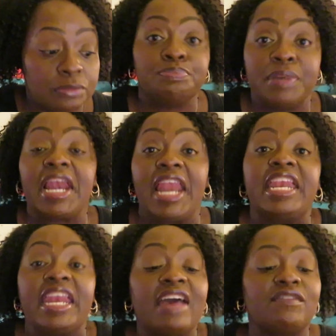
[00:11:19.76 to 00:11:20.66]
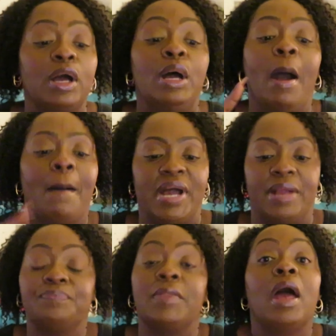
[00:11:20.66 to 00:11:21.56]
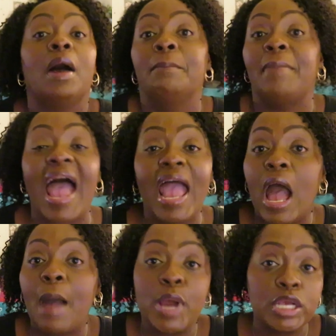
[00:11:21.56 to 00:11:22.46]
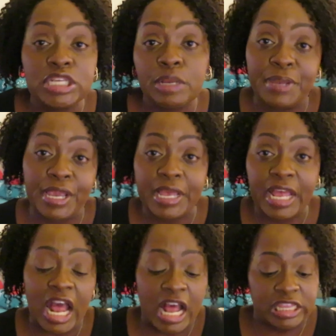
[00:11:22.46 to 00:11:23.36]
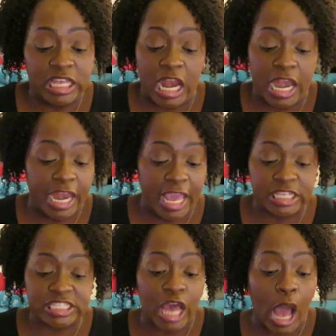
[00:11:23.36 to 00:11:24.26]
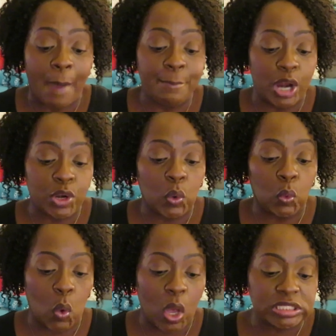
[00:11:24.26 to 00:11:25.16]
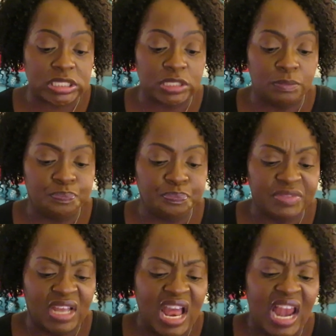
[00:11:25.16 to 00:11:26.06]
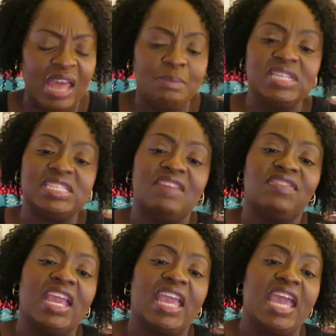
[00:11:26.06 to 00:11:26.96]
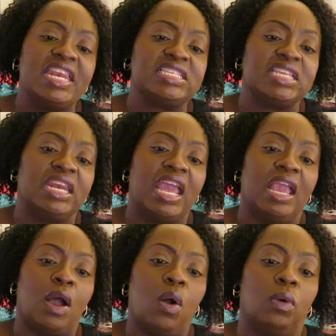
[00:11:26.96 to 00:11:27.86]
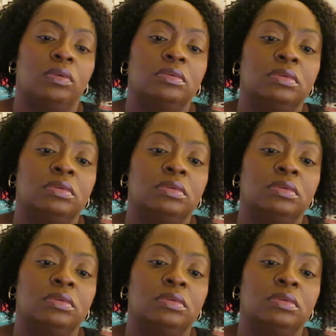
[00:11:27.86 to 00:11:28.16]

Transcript: Better late than never. But my personal opinion, the NYX Butter Gloss. Let me see if they gave this a name. Oh,